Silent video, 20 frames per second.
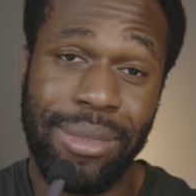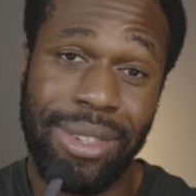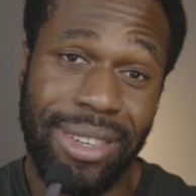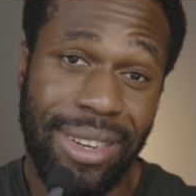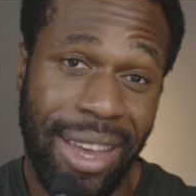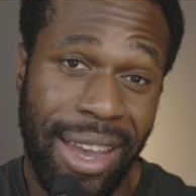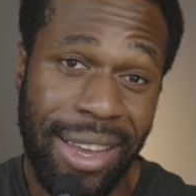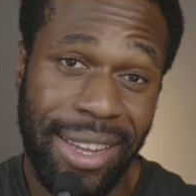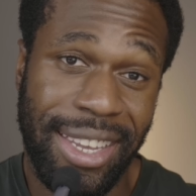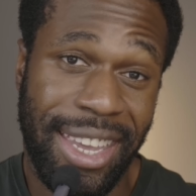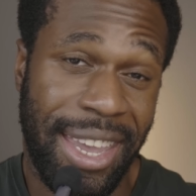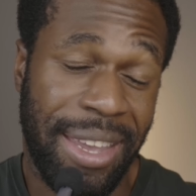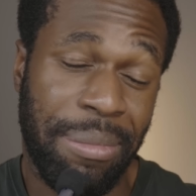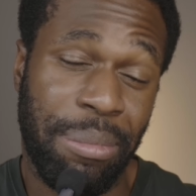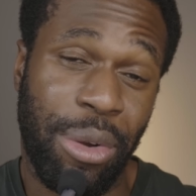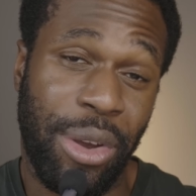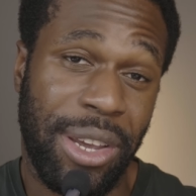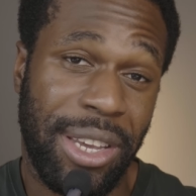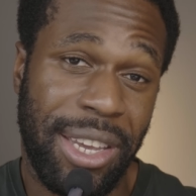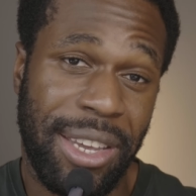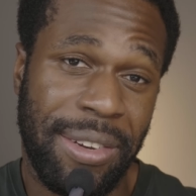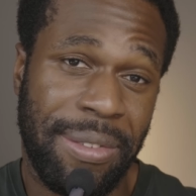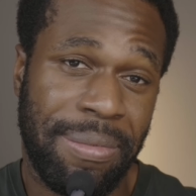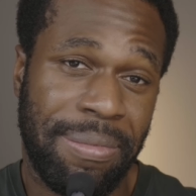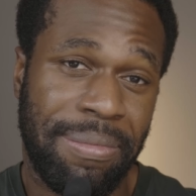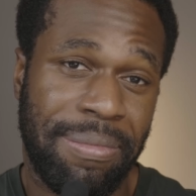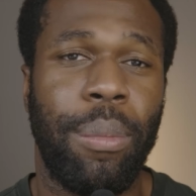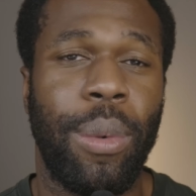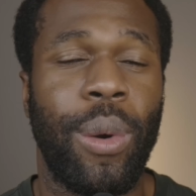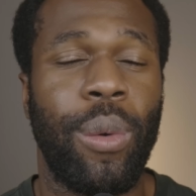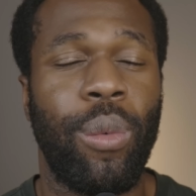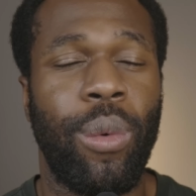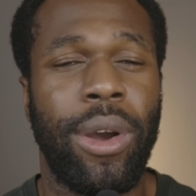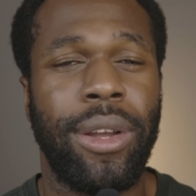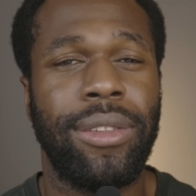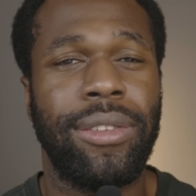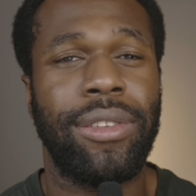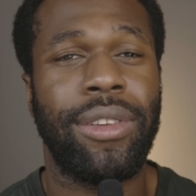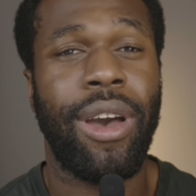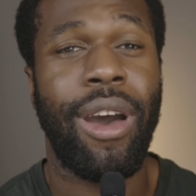not game breaking, but
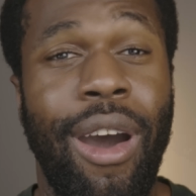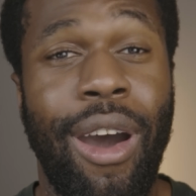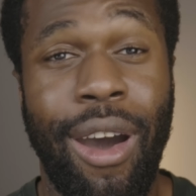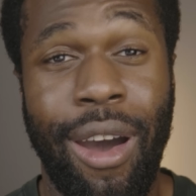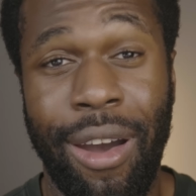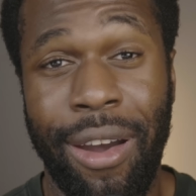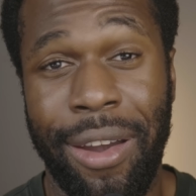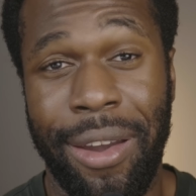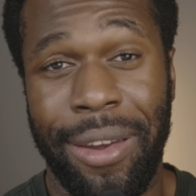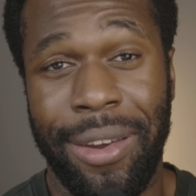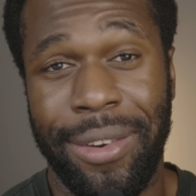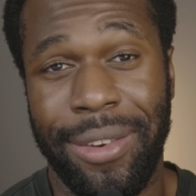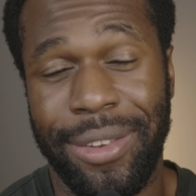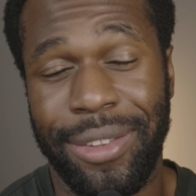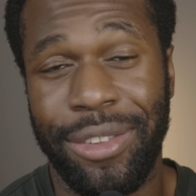what's hard